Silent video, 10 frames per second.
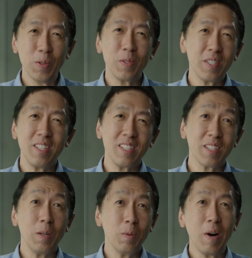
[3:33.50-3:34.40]
use it and
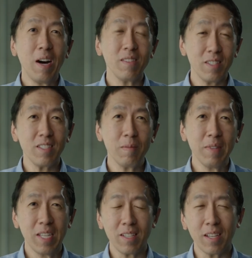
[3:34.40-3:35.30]
go, wow, this is
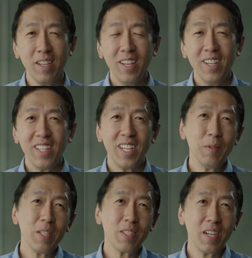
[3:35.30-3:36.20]
amazing. I
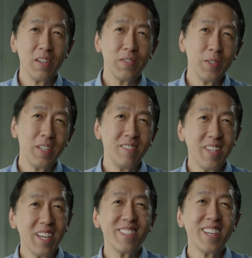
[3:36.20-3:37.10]
want to share with you an
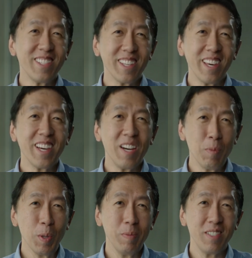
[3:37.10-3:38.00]
agentic AI
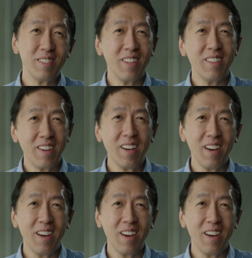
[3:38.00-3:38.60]
moment that I